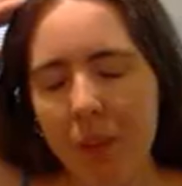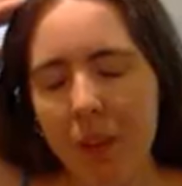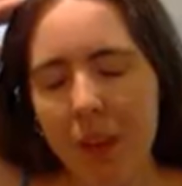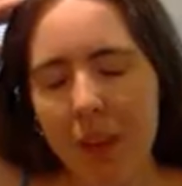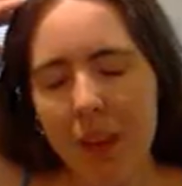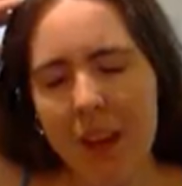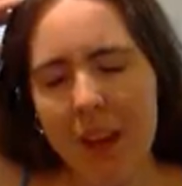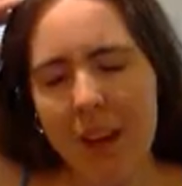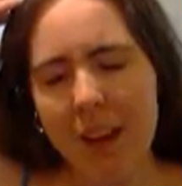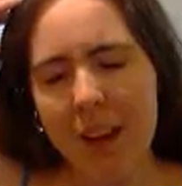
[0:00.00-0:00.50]

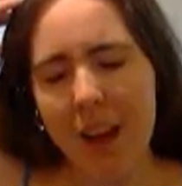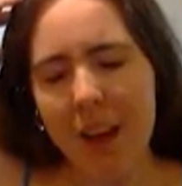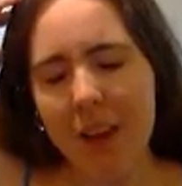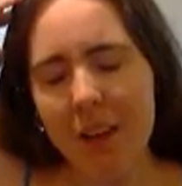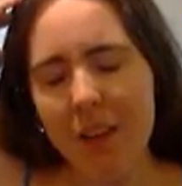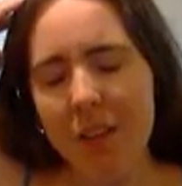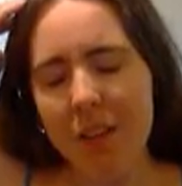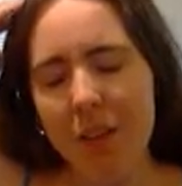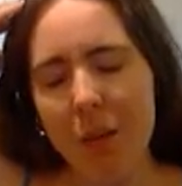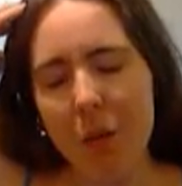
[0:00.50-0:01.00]
and
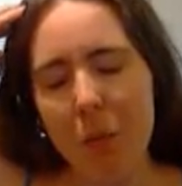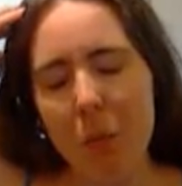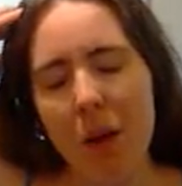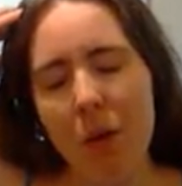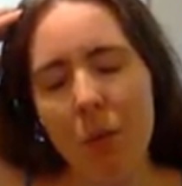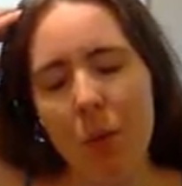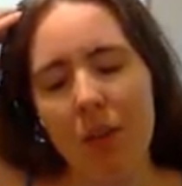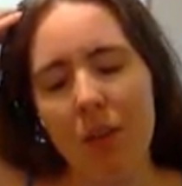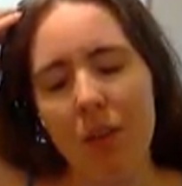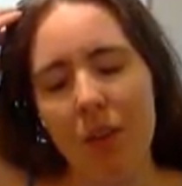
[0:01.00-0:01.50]
kind of their
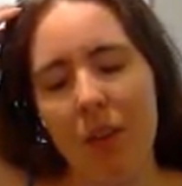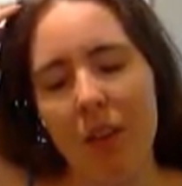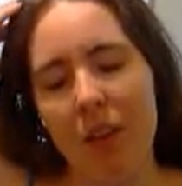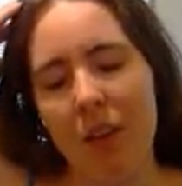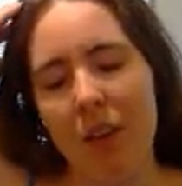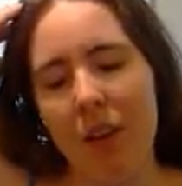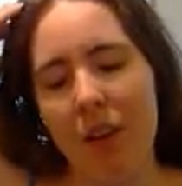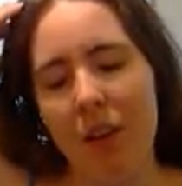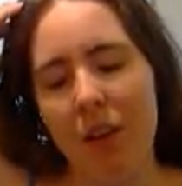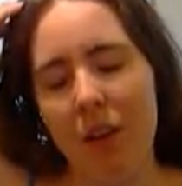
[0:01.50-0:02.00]
main reason
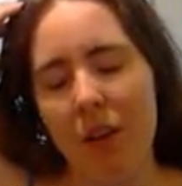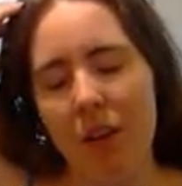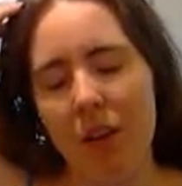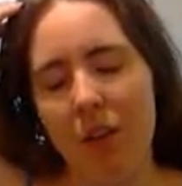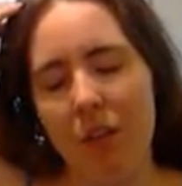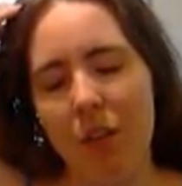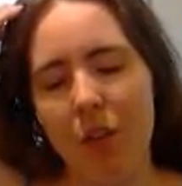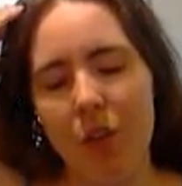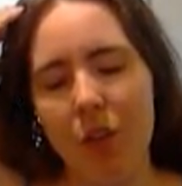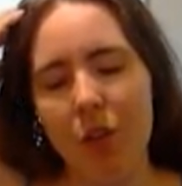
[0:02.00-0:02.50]

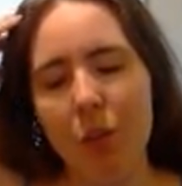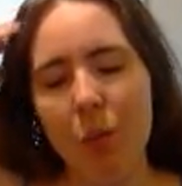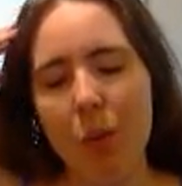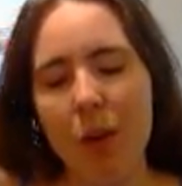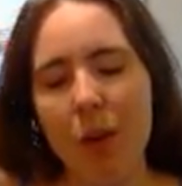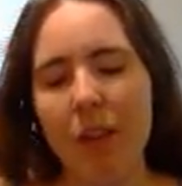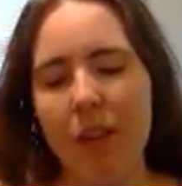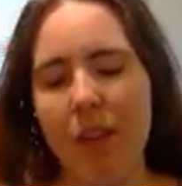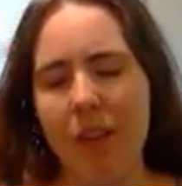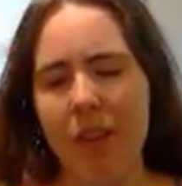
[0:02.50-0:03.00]
for
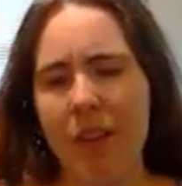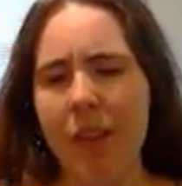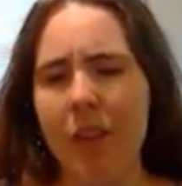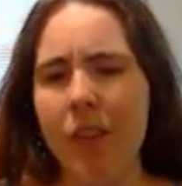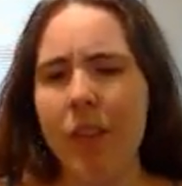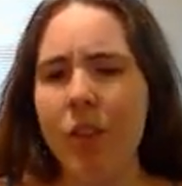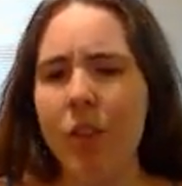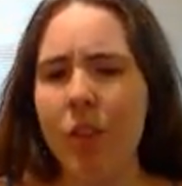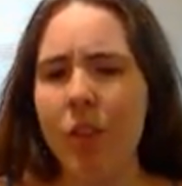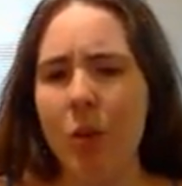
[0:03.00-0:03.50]
doing this
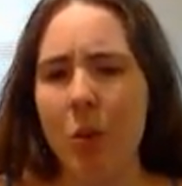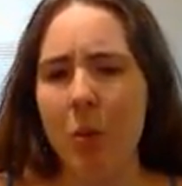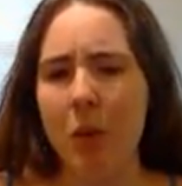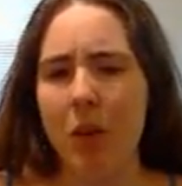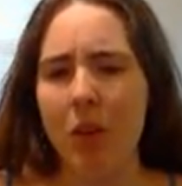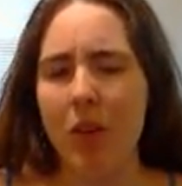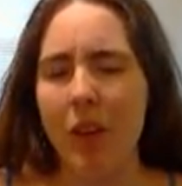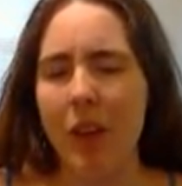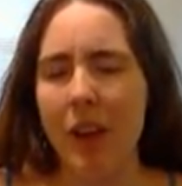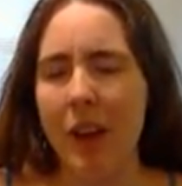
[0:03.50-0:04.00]
isn't so
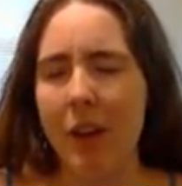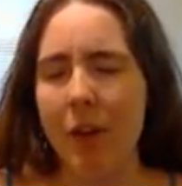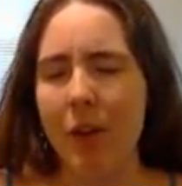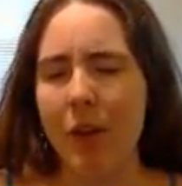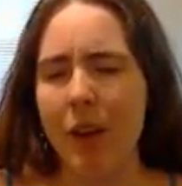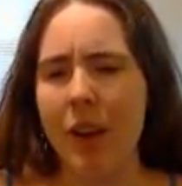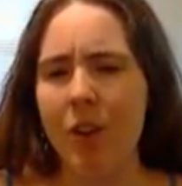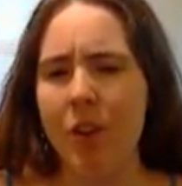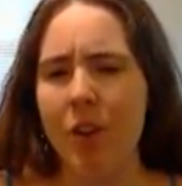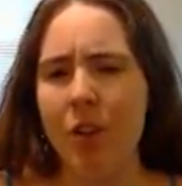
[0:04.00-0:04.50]
much that
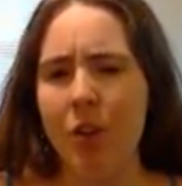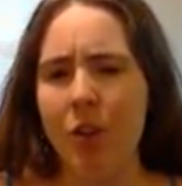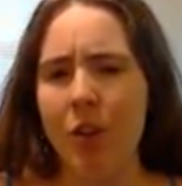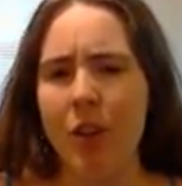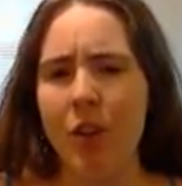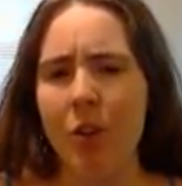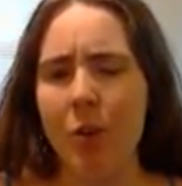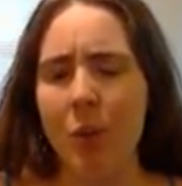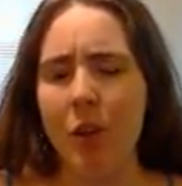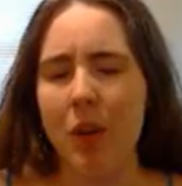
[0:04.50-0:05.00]
Eren can turn
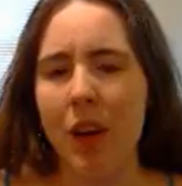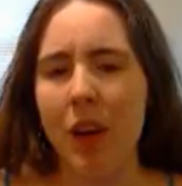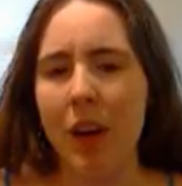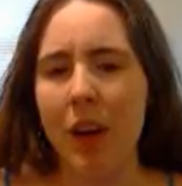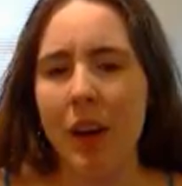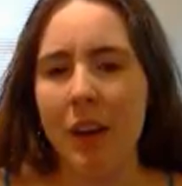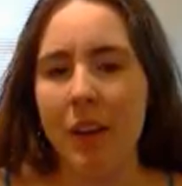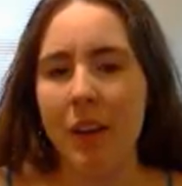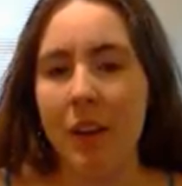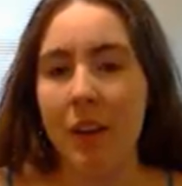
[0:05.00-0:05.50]
into a
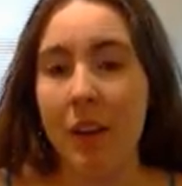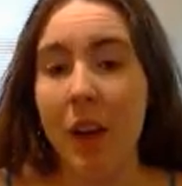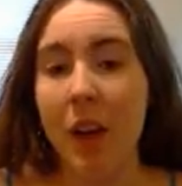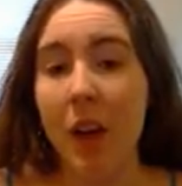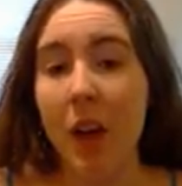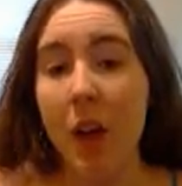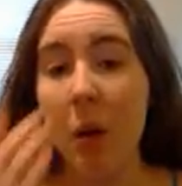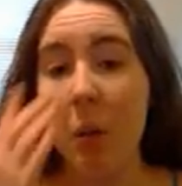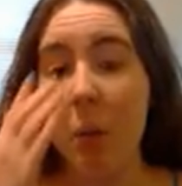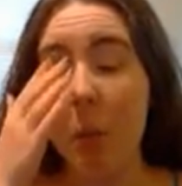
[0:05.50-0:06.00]
Titan,
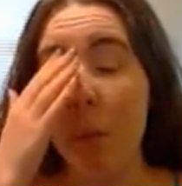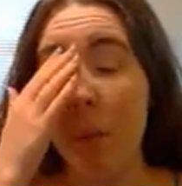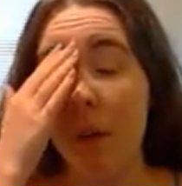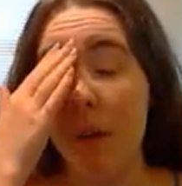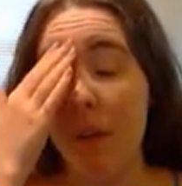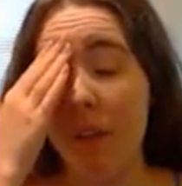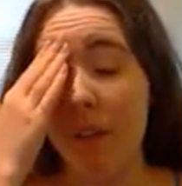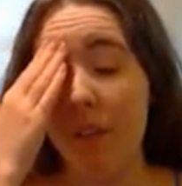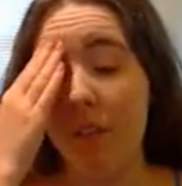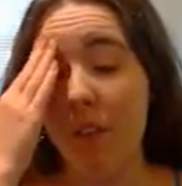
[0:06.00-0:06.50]

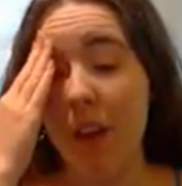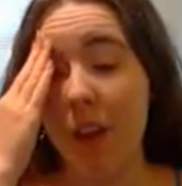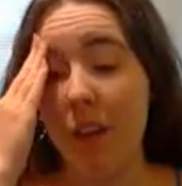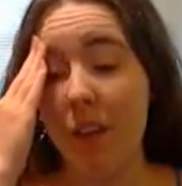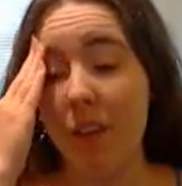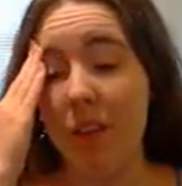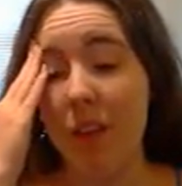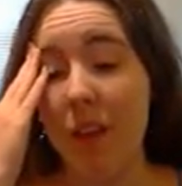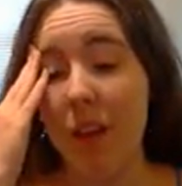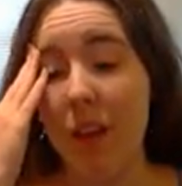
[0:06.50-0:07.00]
but the
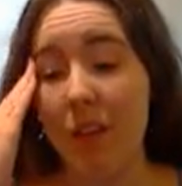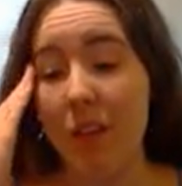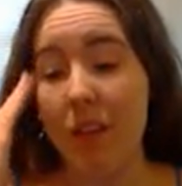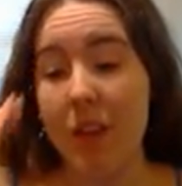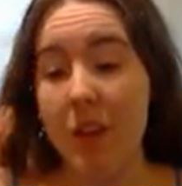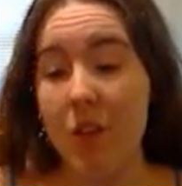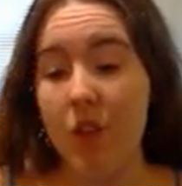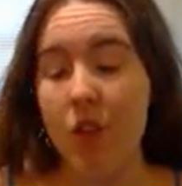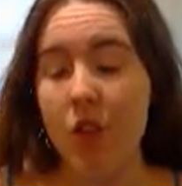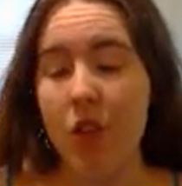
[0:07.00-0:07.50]
fact that
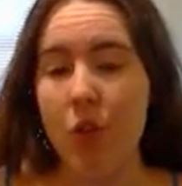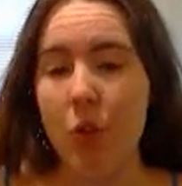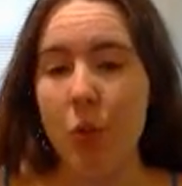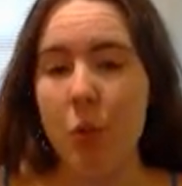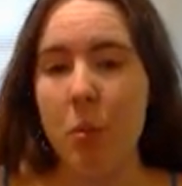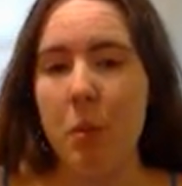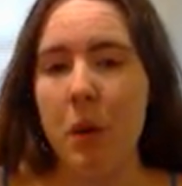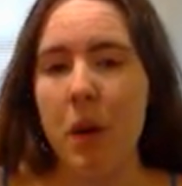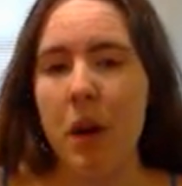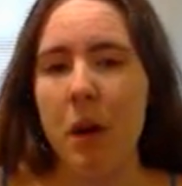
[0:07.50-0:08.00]
the
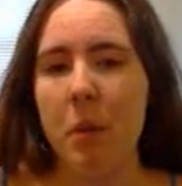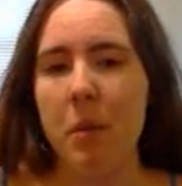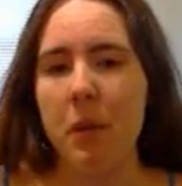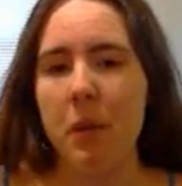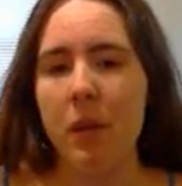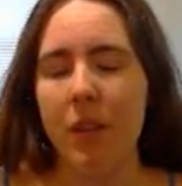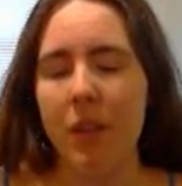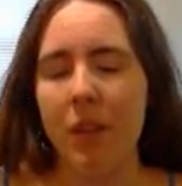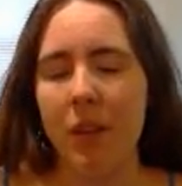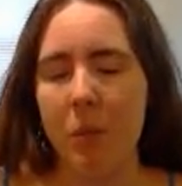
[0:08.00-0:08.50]
general
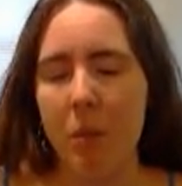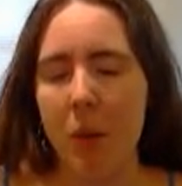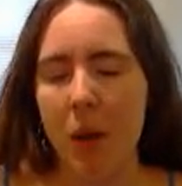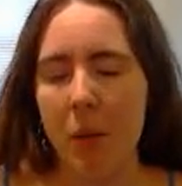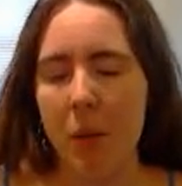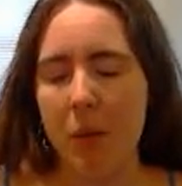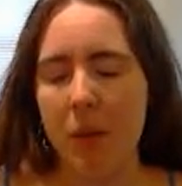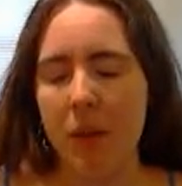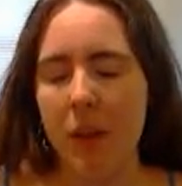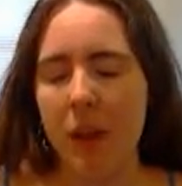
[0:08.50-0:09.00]

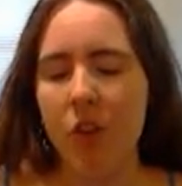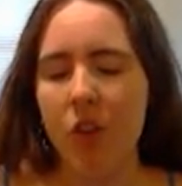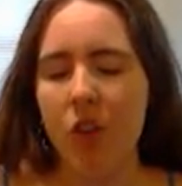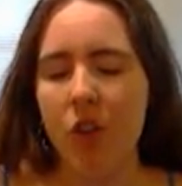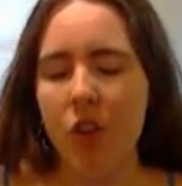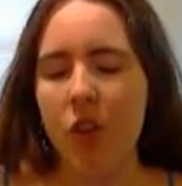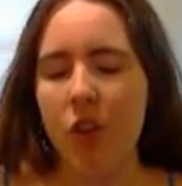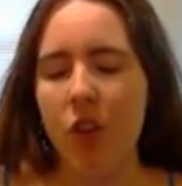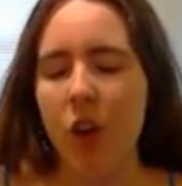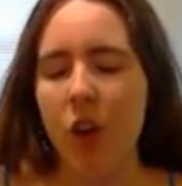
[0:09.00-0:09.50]
population